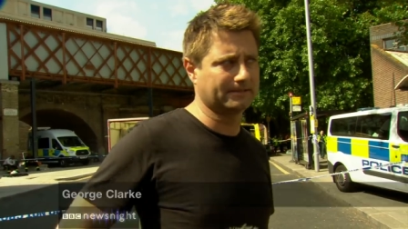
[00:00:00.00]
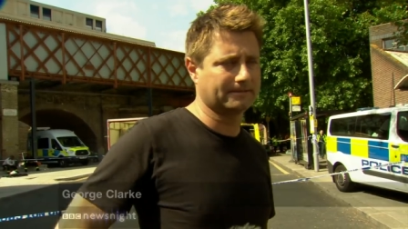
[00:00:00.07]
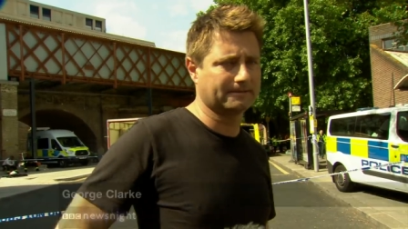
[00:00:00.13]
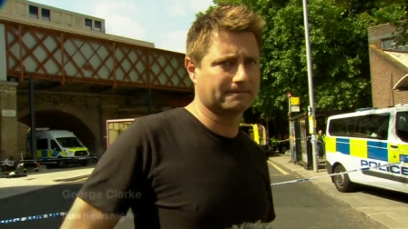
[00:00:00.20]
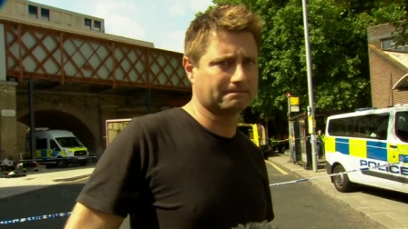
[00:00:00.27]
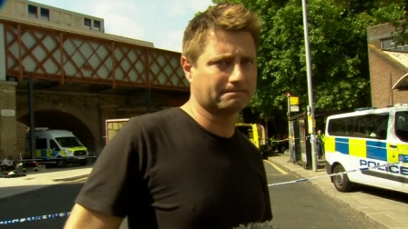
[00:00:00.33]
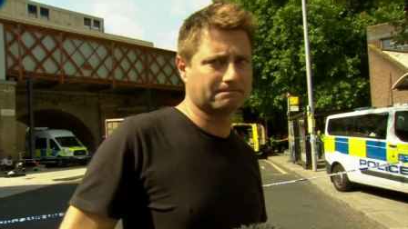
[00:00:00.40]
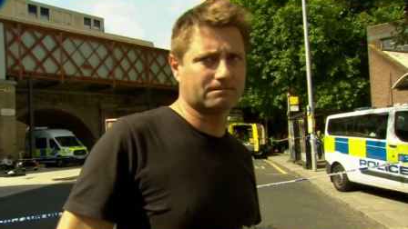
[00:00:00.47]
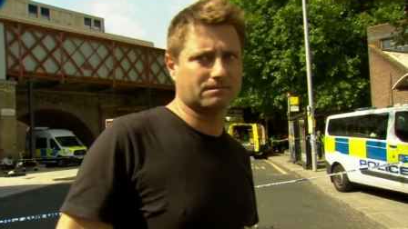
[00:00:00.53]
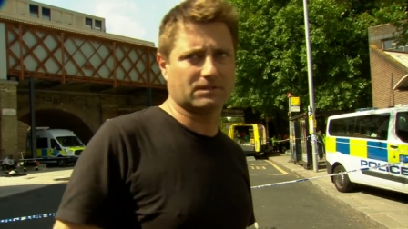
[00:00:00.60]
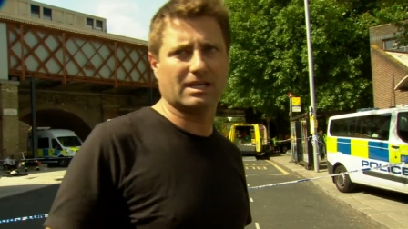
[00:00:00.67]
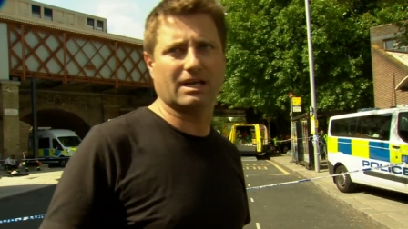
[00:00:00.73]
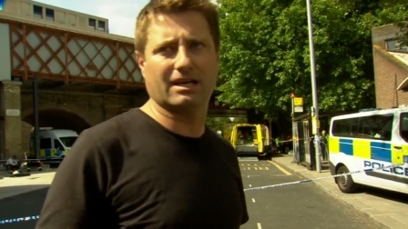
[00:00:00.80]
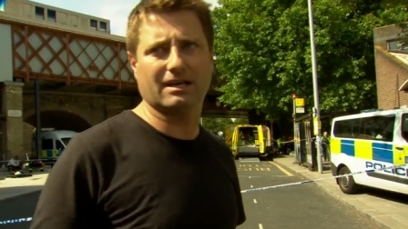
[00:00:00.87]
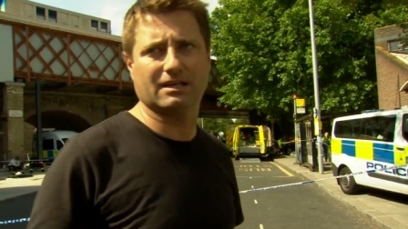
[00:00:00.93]
Really?
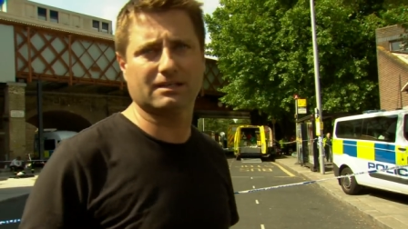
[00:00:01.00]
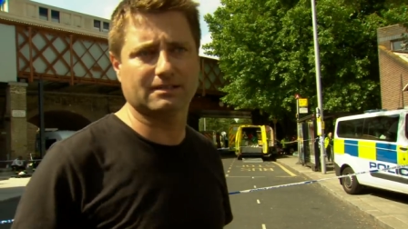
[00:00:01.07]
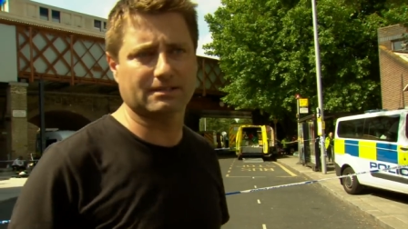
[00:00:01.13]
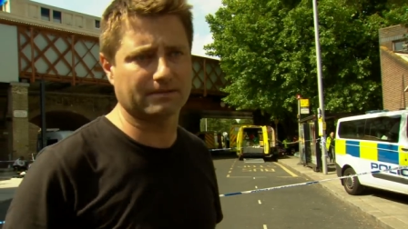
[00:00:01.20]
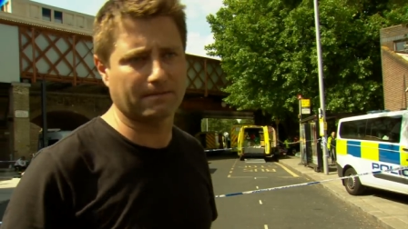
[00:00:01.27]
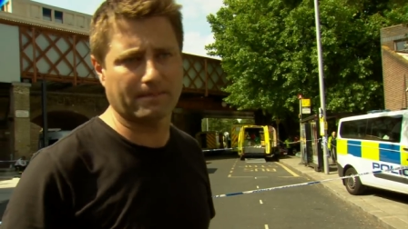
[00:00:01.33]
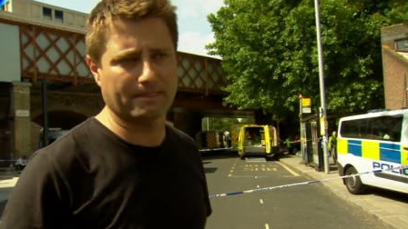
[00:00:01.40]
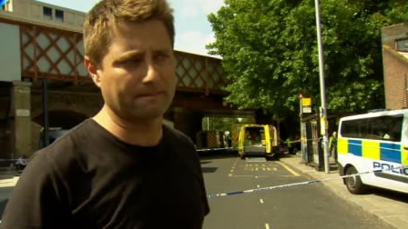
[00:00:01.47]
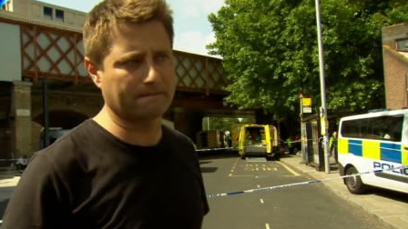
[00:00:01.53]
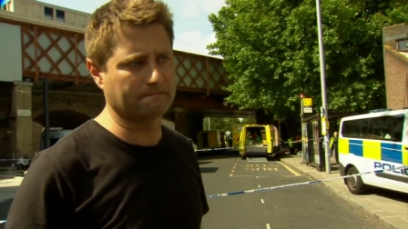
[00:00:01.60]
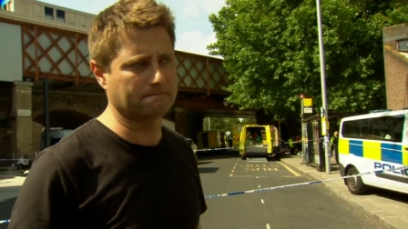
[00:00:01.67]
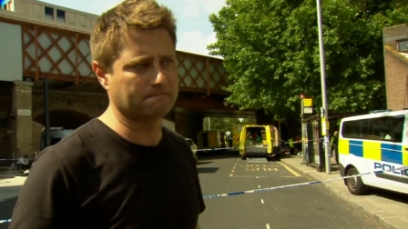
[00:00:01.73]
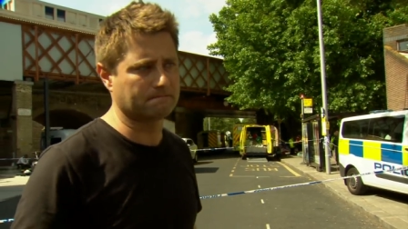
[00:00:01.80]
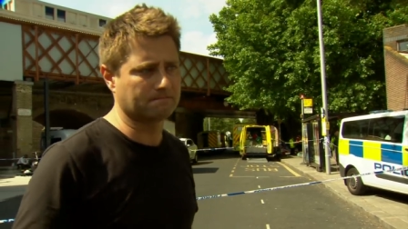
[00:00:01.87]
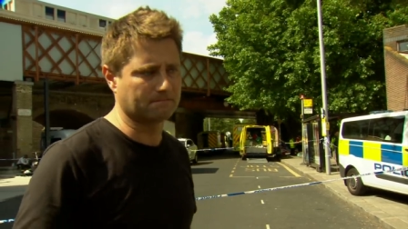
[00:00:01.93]
Yes. You, you
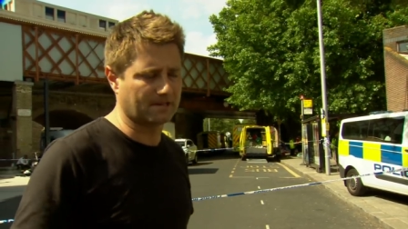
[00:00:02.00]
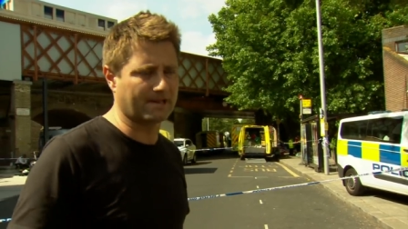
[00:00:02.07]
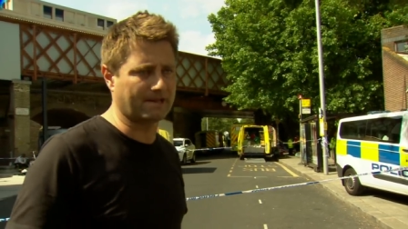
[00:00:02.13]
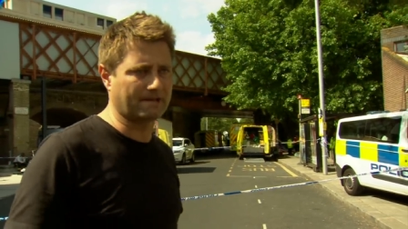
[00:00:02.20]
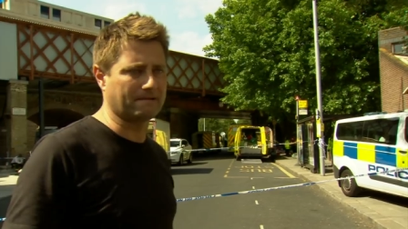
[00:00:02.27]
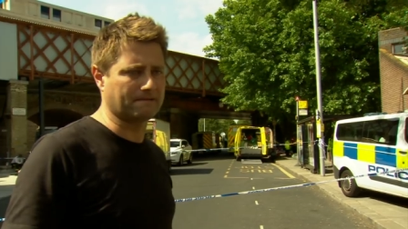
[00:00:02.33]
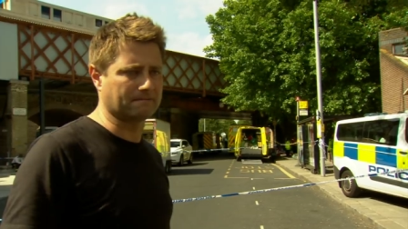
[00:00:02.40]
saw that? Yeah.